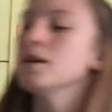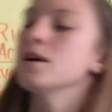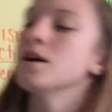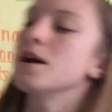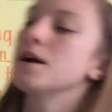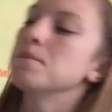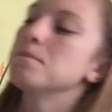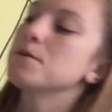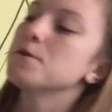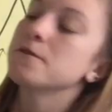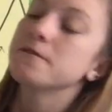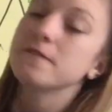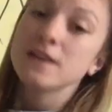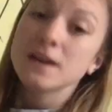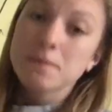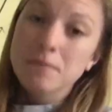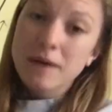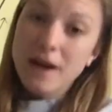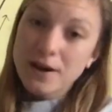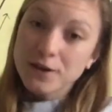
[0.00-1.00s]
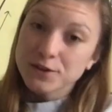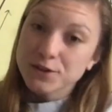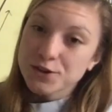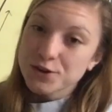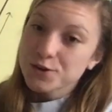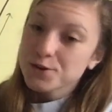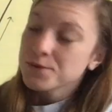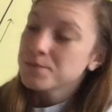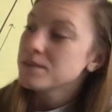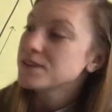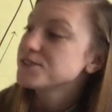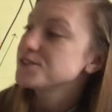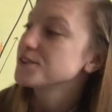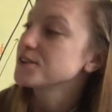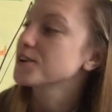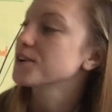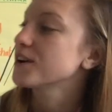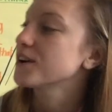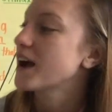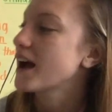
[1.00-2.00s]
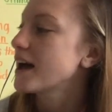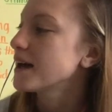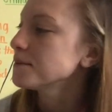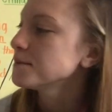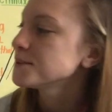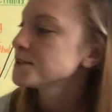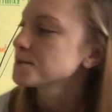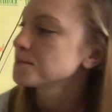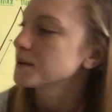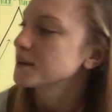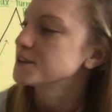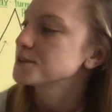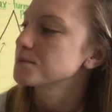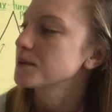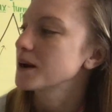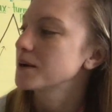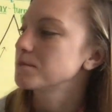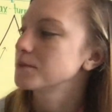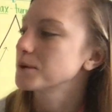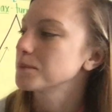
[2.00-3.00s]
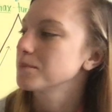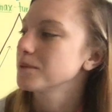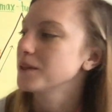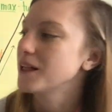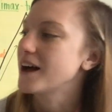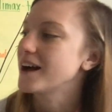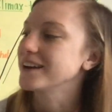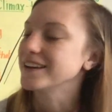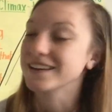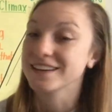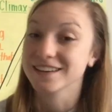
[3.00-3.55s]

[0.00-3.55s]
"A movie about you, Mr. Krabs," SpongeBob replied